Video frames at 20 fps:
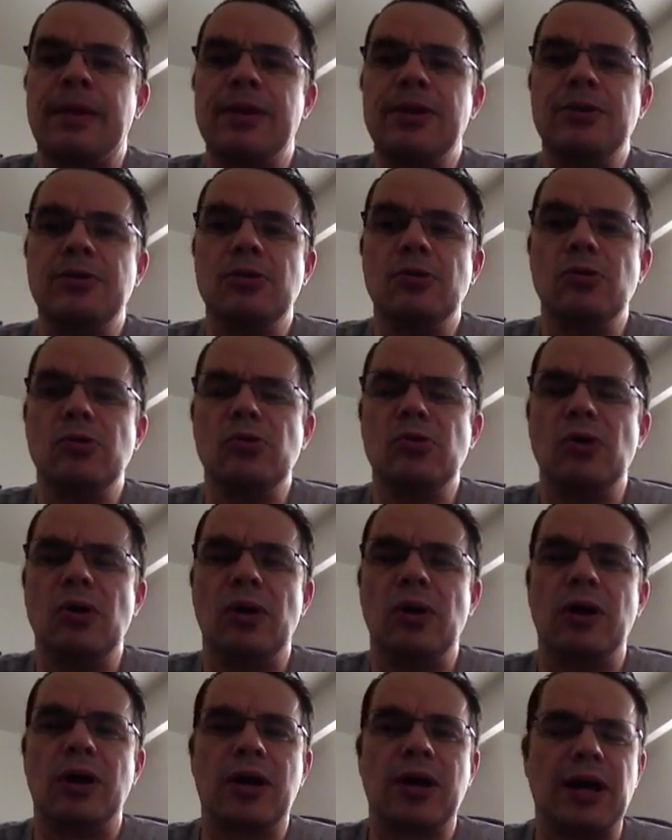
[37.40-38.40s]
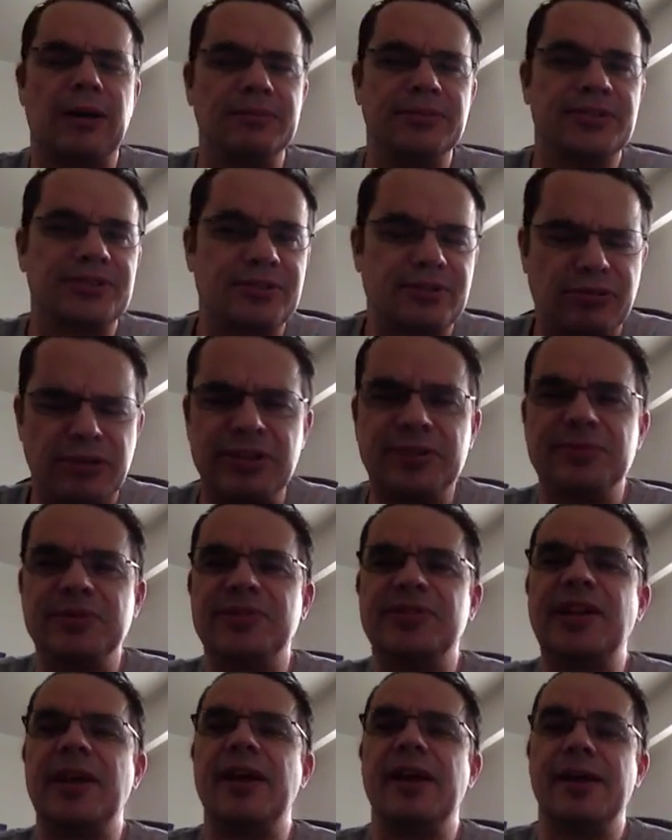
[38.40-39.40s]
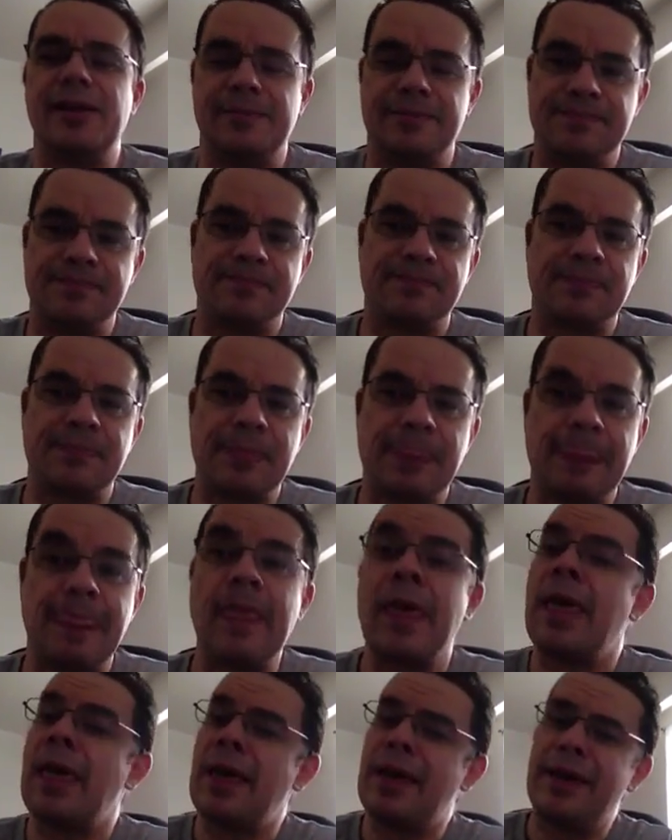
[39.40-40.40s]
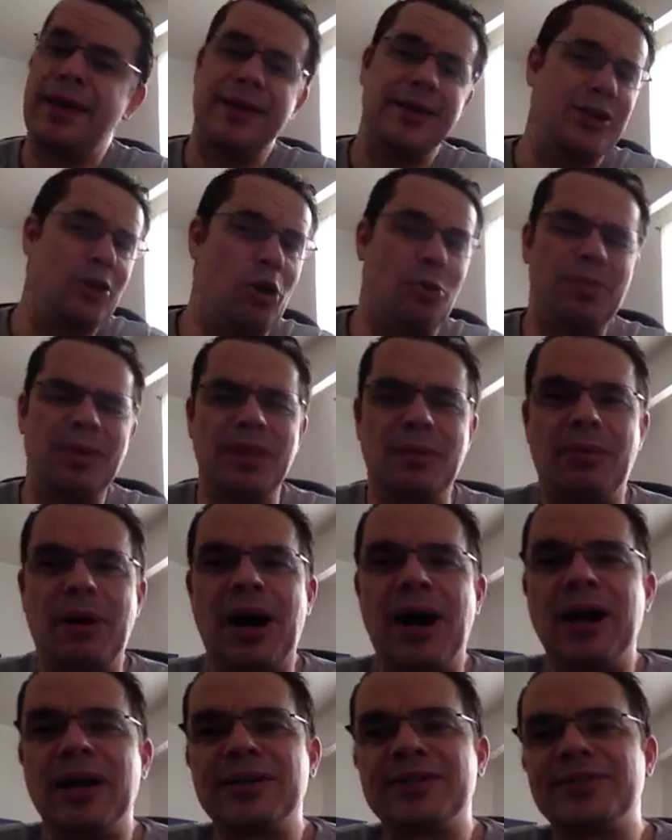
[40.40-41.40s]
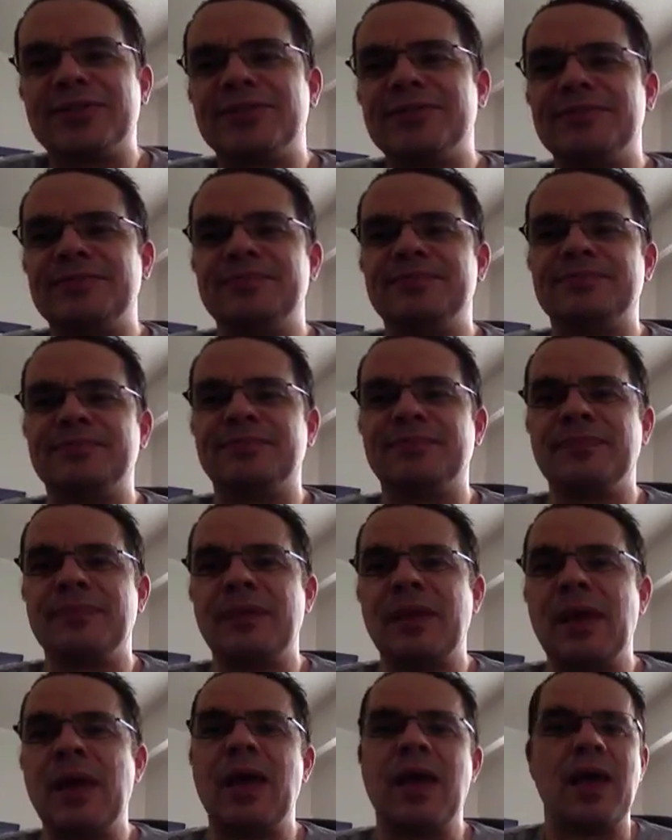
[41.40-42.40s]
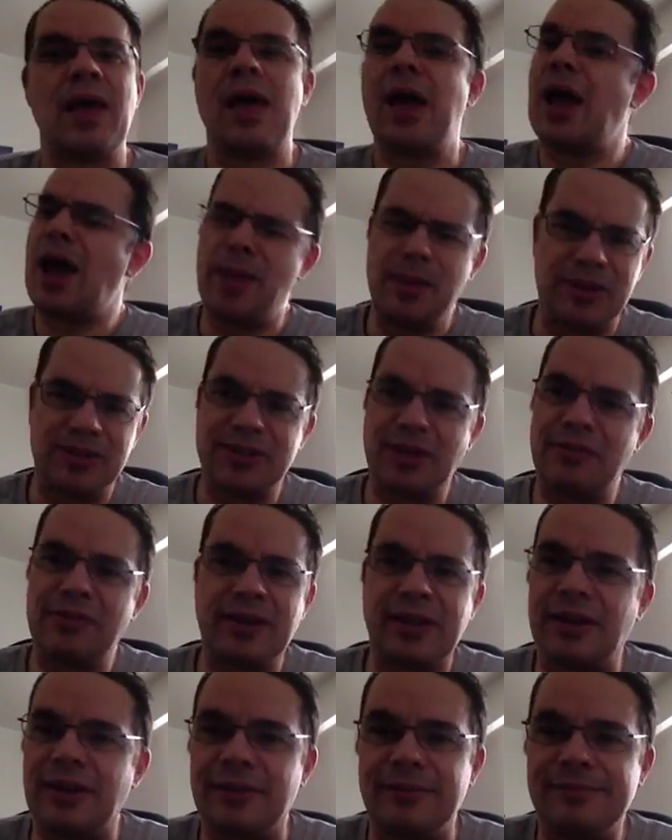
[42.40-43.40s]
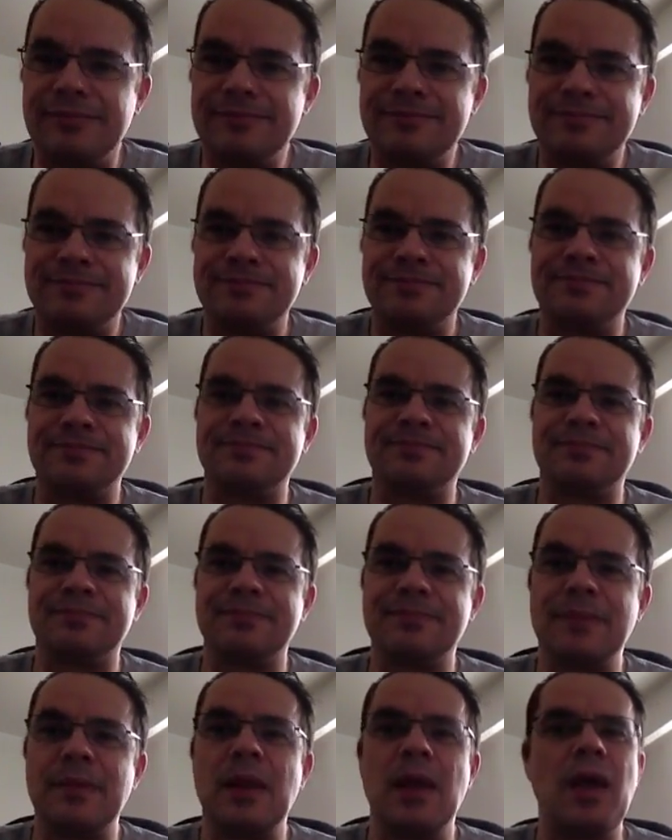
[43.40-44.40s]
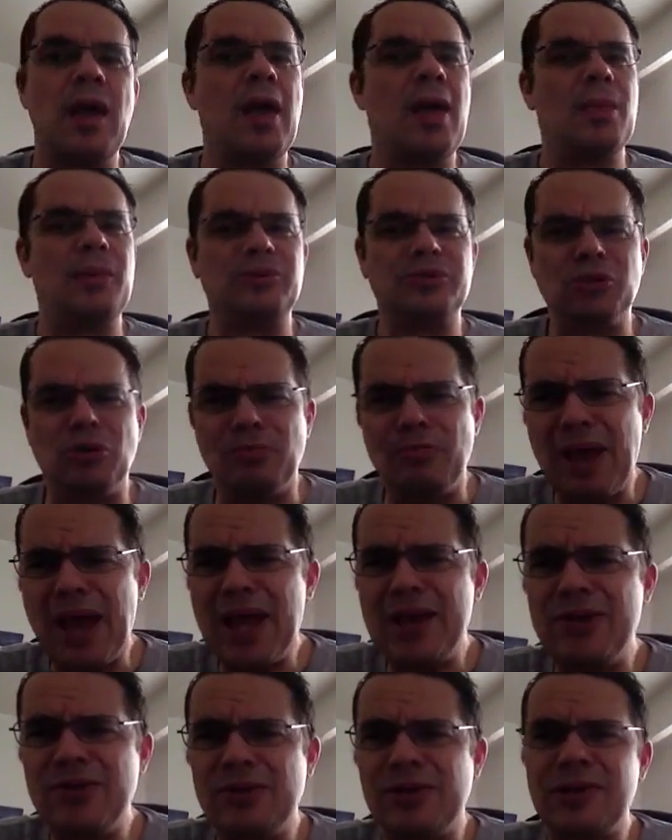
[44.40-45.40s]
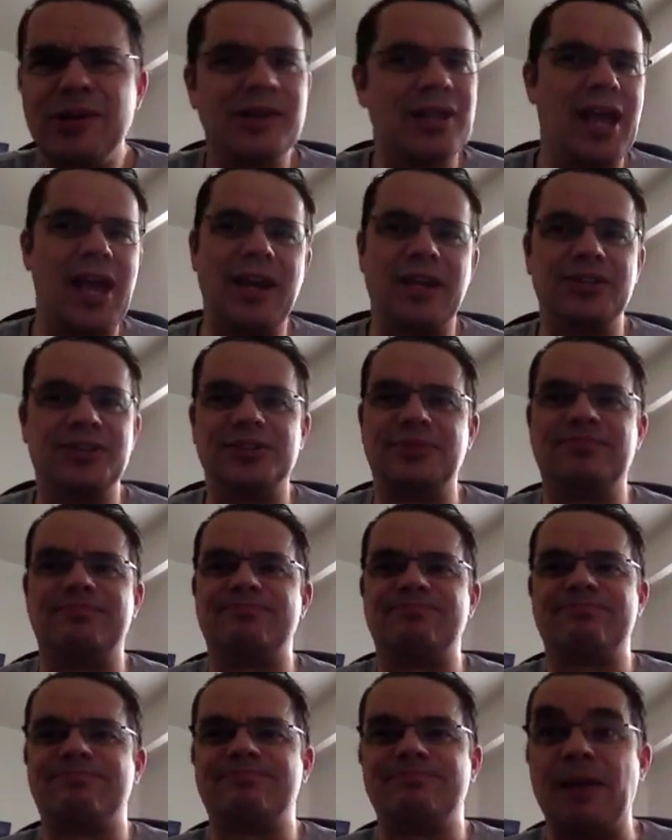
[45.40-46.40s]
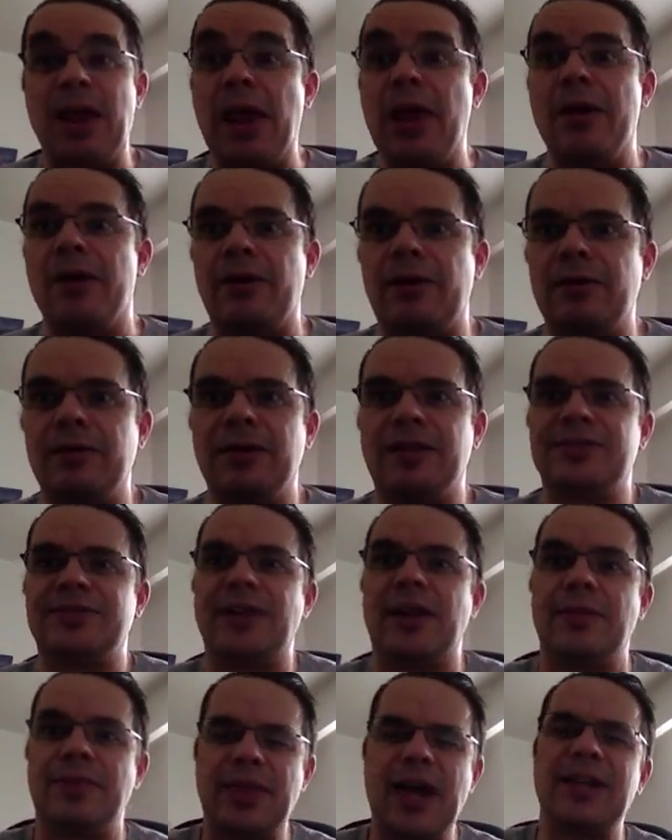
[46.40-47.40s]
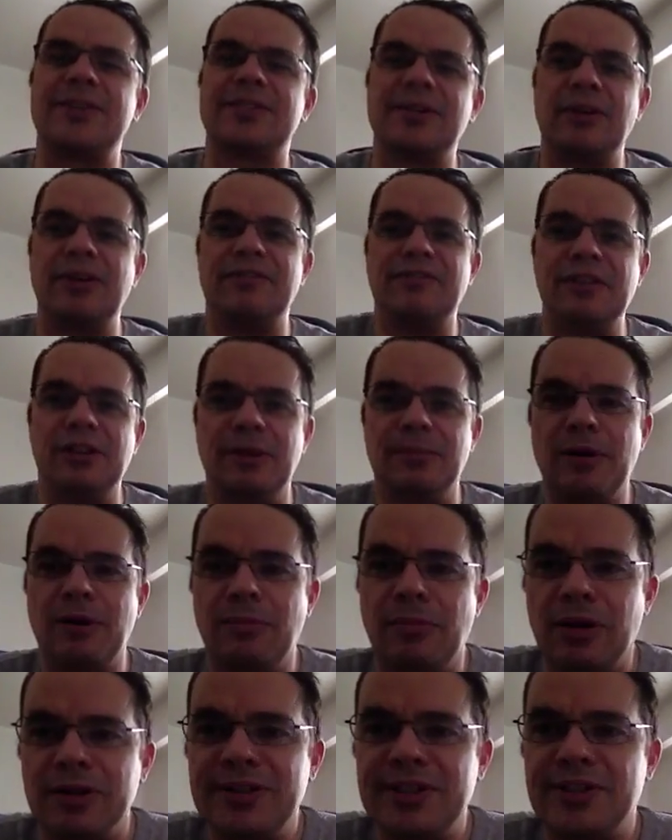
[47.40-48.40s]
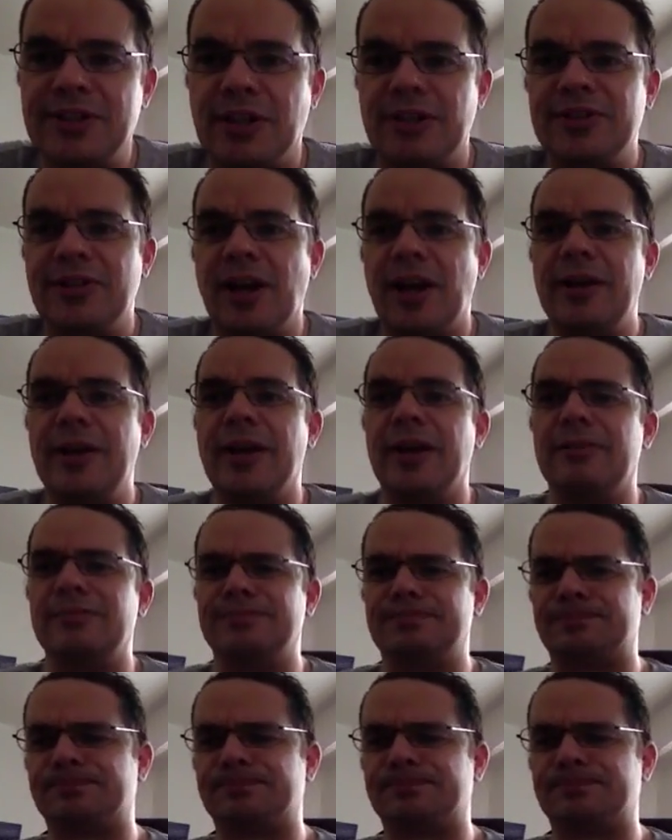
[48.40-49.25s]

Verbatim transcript: you comes Christmas Day and you open the box and there's nothing in it. There's no manual and it's just air, let's say. That's how I feel about multicharts.net.